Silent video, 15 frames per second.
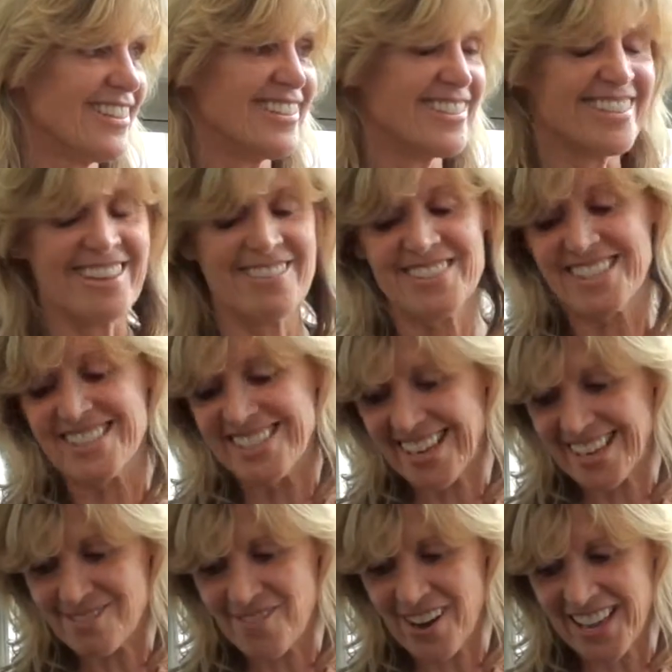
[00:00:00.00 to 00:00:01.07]
So that was the
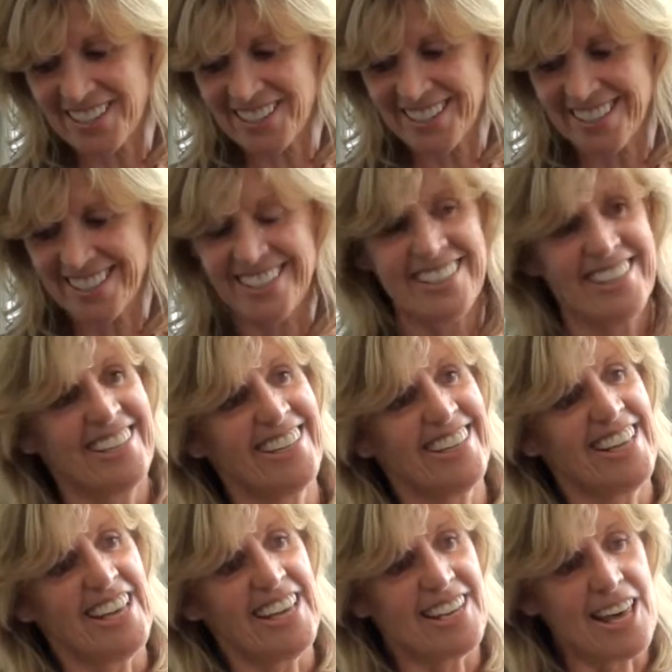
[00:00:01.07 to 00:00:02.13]
second one.
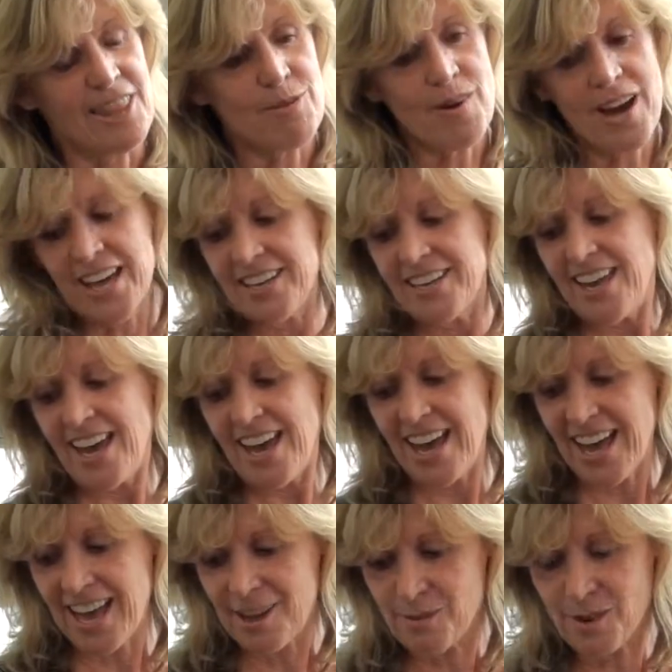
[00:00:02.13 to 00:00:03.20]
Another one
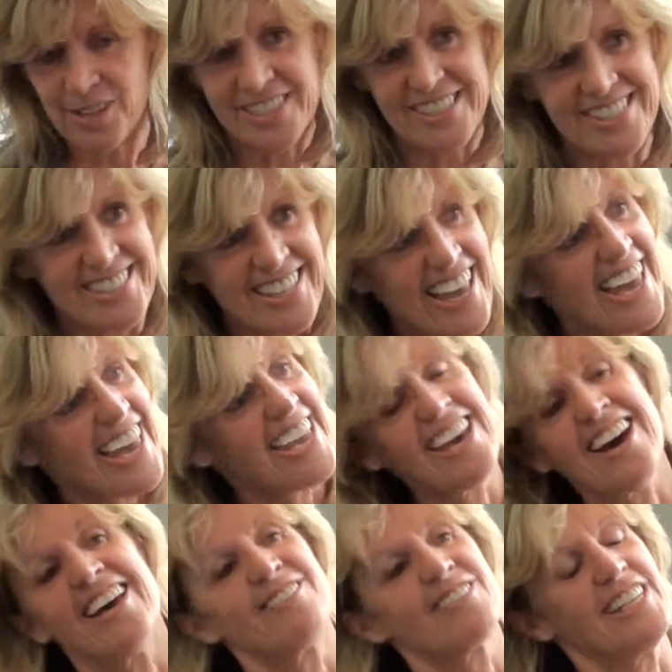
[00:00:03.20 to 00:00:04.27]
was I
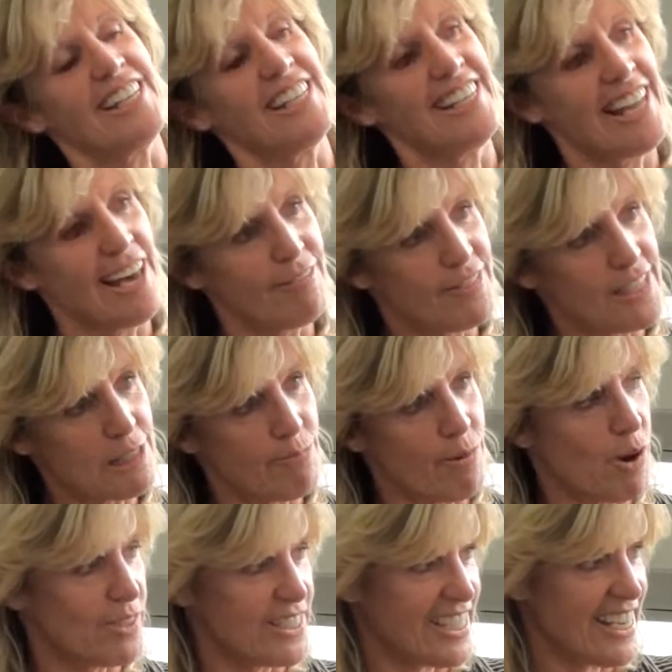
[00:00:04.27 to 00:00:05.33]
absolutely loved this
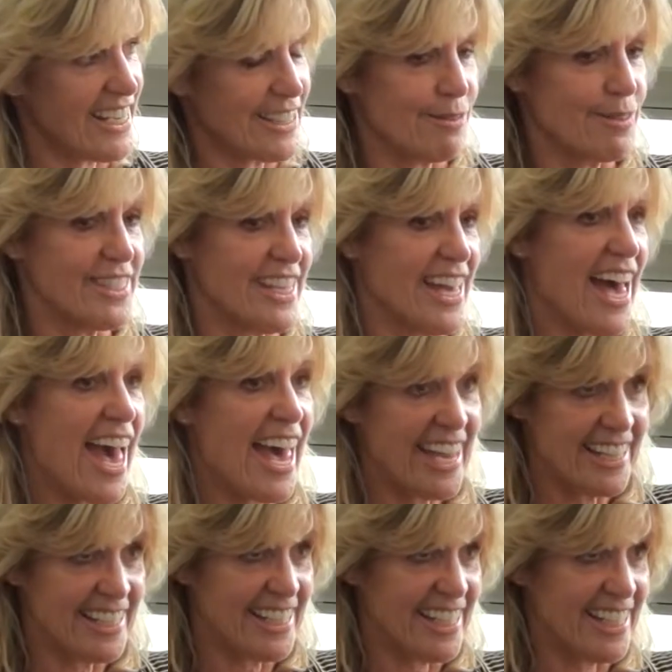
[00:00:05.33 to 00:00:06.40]
project. It was an
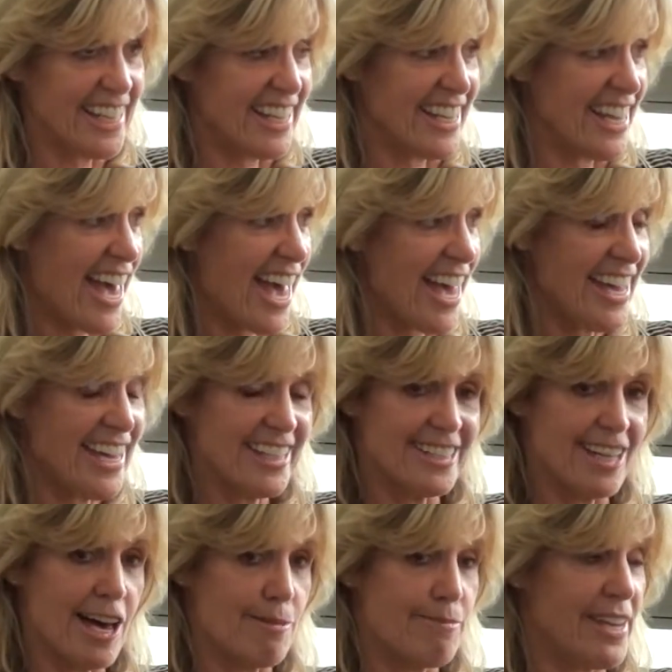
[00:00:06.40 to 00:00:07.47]
ADEA,
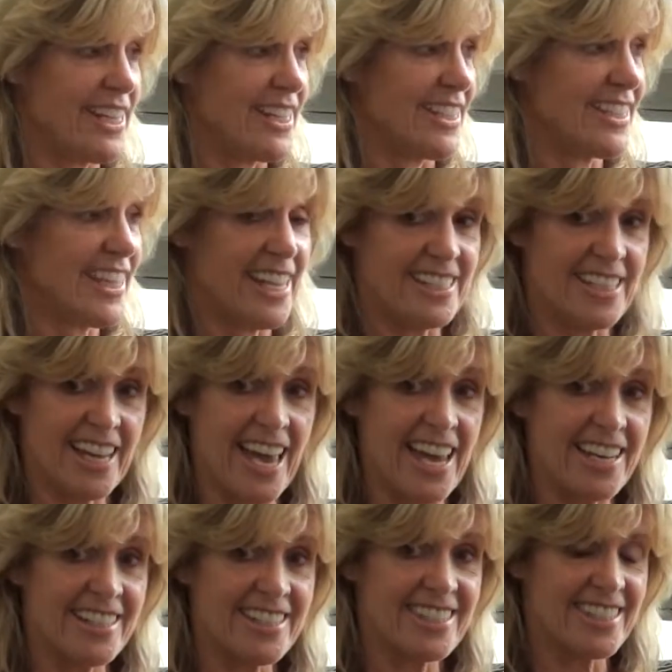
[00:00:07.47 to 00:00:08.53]
Diabetes
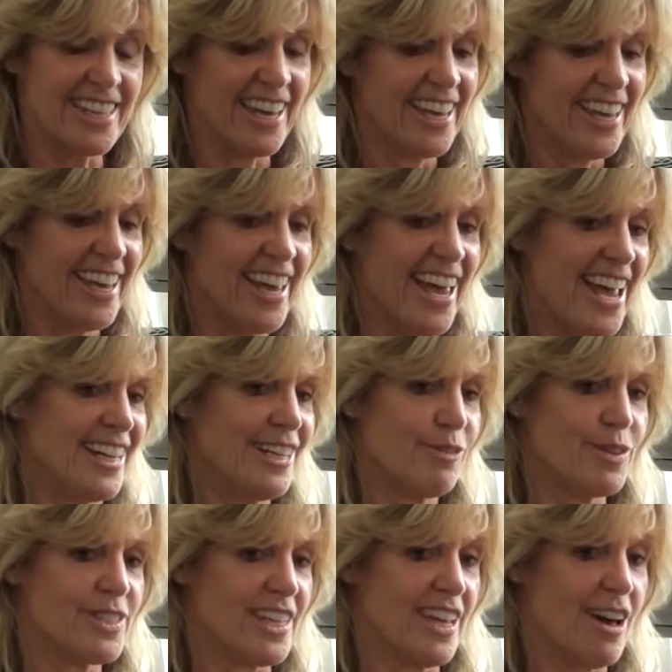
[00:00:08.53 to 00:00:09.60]
Educators, and it
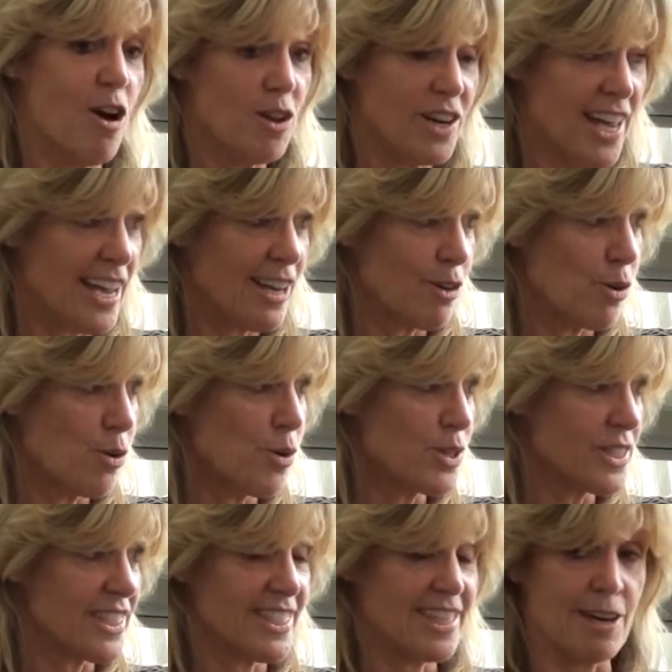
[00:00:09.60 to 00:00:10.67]
was an online
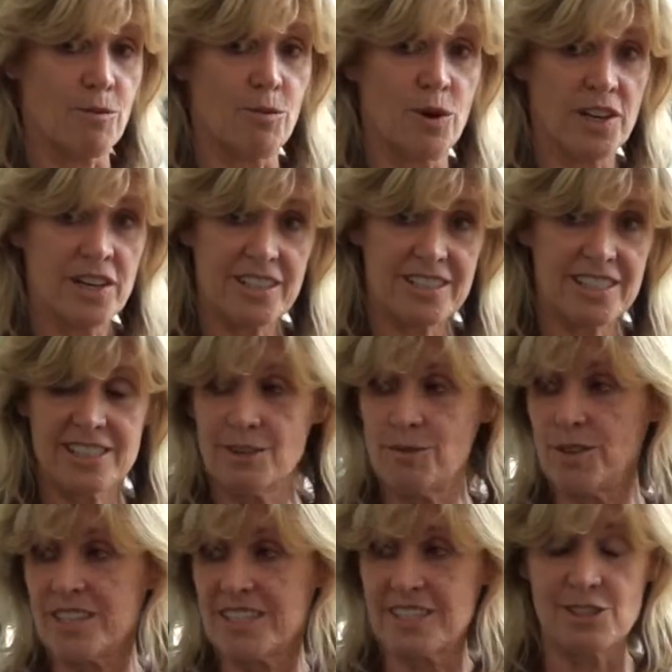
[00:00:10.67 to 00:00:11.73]
course that worked
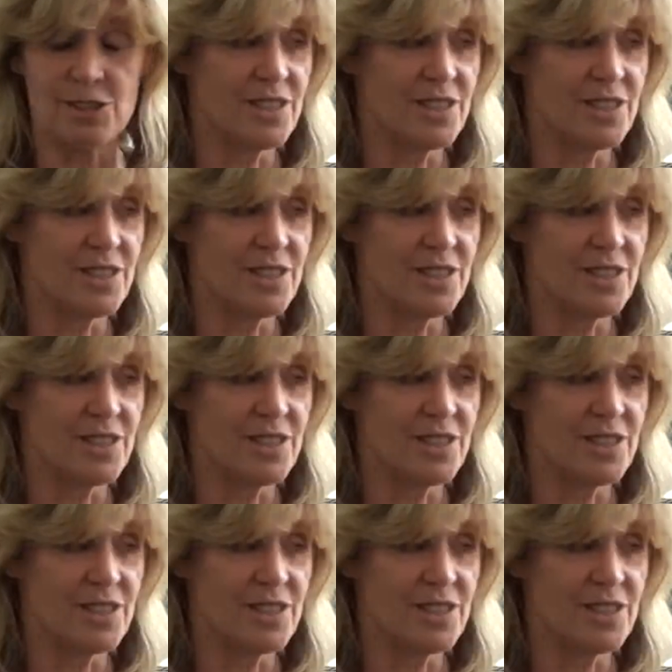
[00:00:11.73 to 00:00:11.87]
with